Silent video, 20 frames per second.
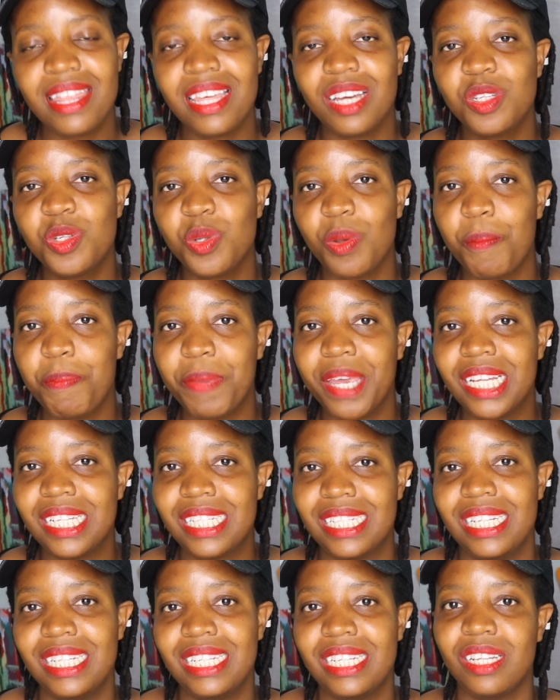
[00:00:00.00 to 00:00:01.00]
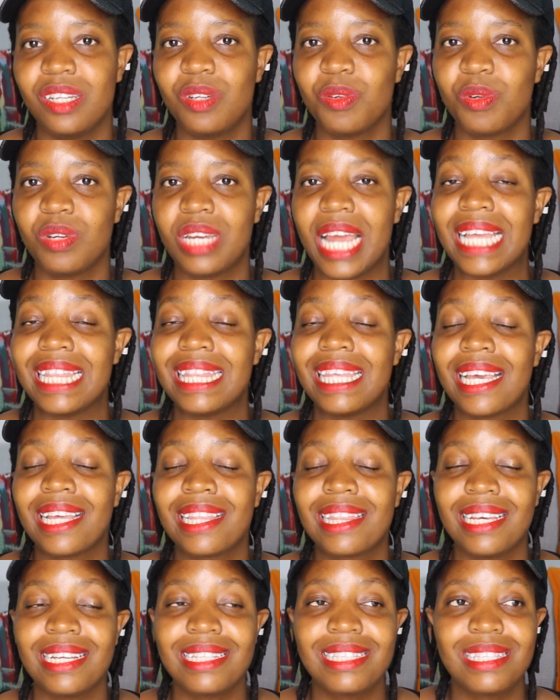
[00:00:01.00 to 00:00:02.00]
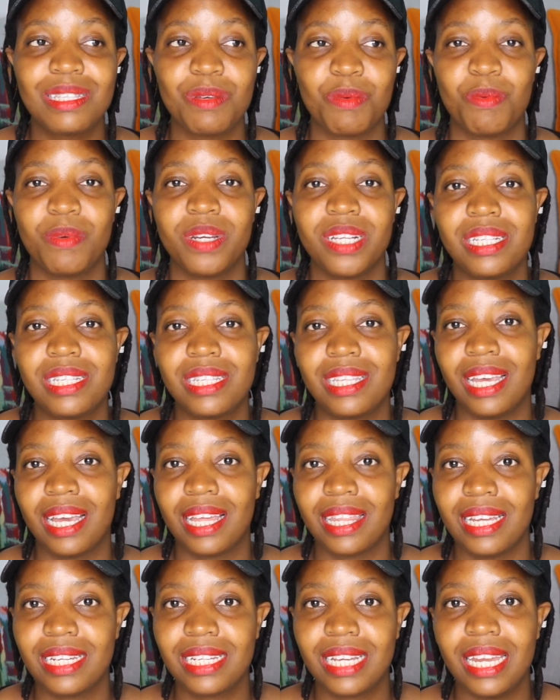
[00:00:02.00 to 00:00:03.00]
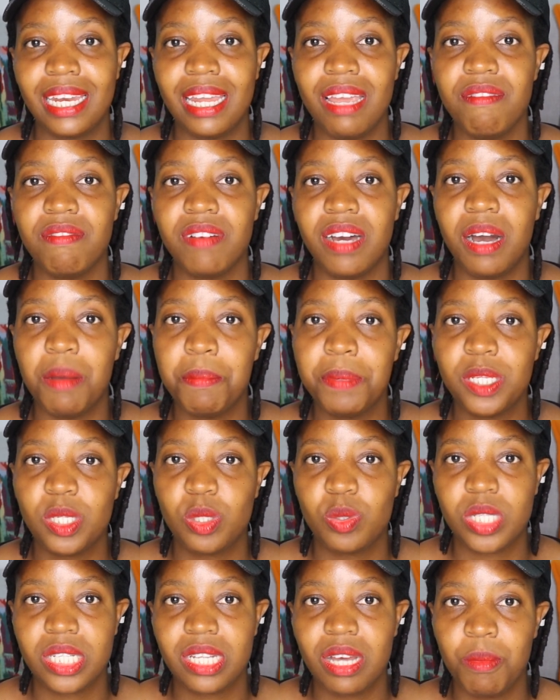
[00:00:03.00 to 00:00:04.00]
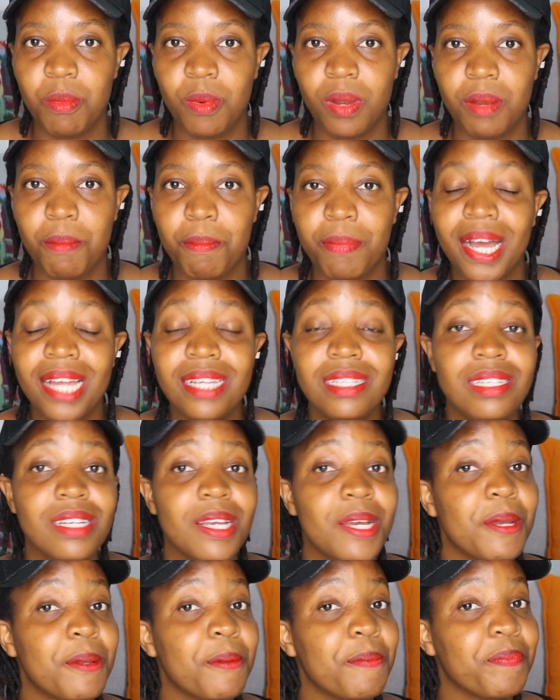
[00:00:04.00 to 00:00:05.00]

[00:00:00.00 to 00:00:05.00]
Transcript: that you're being cheated on. I think that's the worst thing that can ever happen to someone. But